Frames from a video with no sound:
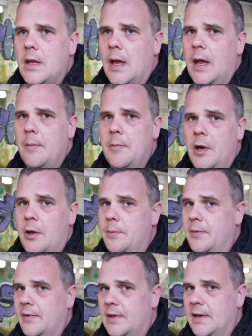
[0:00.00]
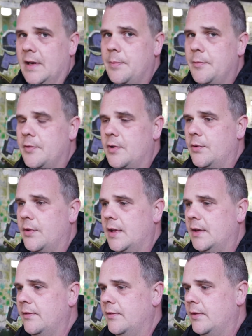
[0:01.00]
I hope it's cleared up a few
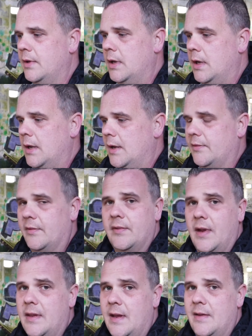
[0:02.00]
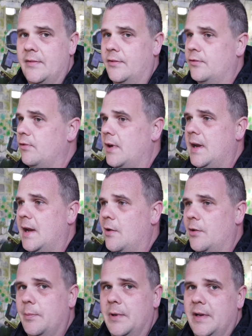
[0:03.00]
things. As I say, that is straight
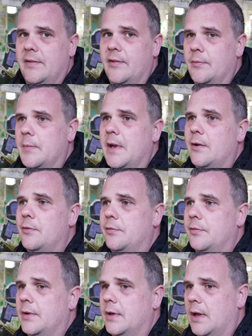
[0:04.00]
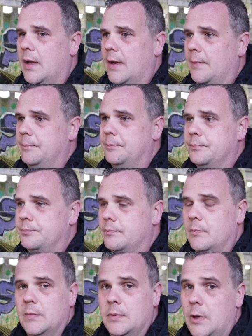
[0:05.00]
out of the police's mouth.
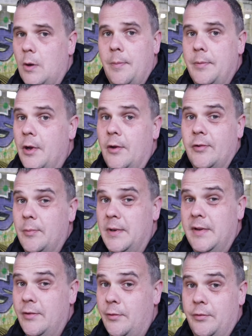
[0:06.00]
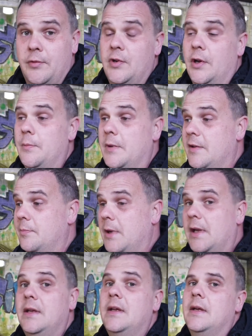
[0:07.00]
Go up and ask a police officer if you don't believe
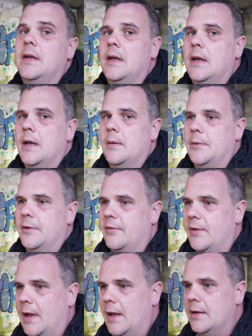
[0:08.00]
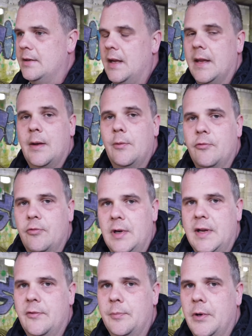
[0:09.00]
me. But yeah, that was
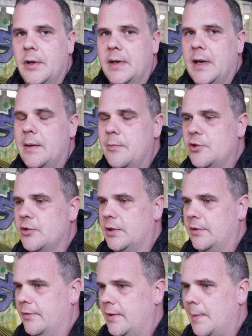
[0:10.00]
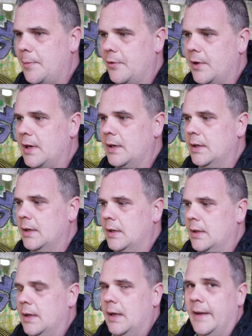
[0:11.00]
released by Cambridgeshire Constabulary.
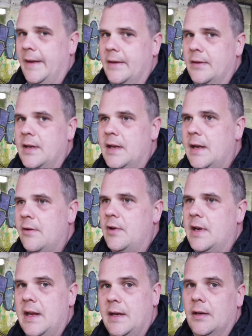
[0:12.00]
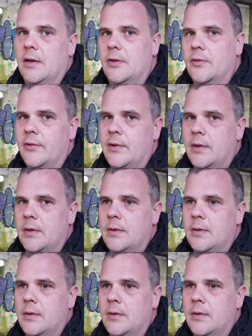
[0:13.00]
And here in England,